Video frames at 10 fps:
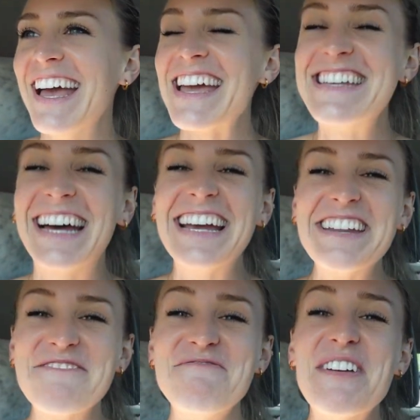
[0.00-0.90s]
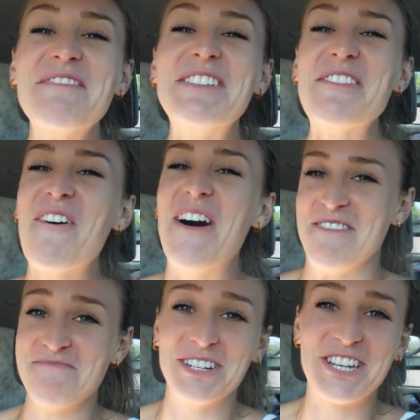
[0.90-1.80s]
And I did
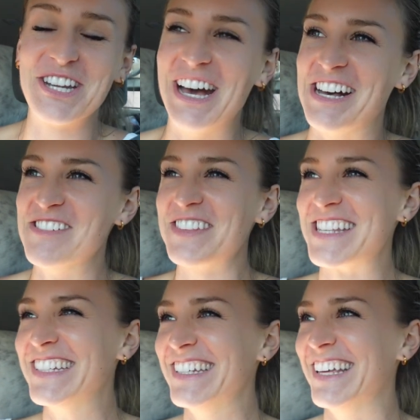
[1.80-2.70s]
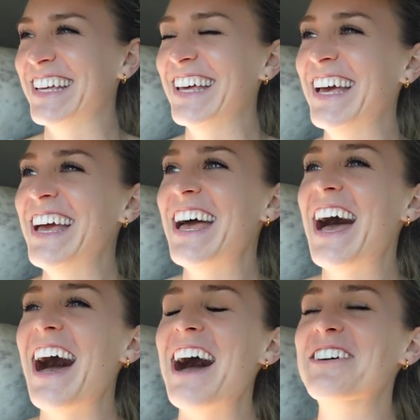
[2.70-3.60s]
51 push-ups.
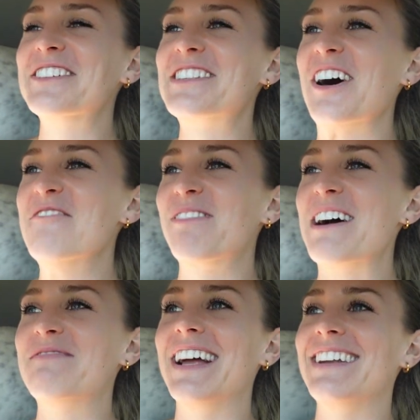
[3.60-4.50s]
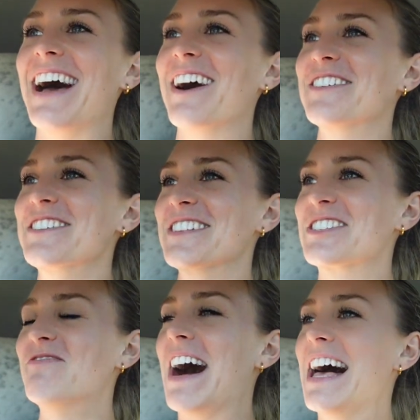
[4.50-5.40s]
I was so proud. My dad was just
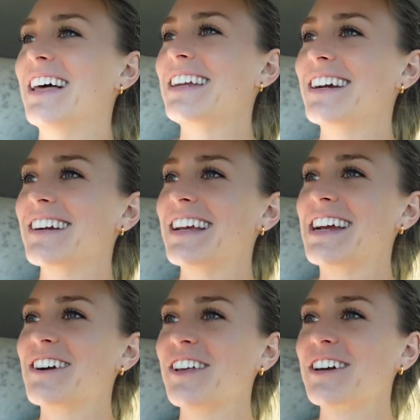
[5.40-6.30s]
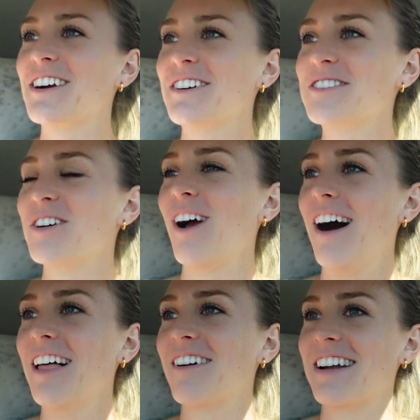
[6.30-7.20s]
smiling ear to ear. All the girls were
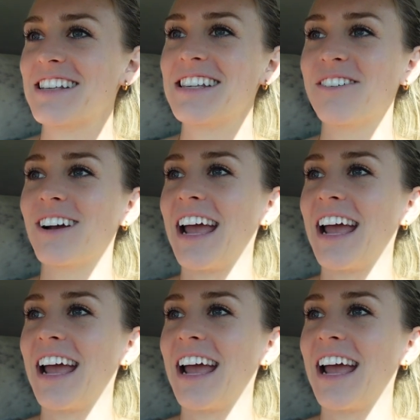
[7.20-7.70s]
hollering as they were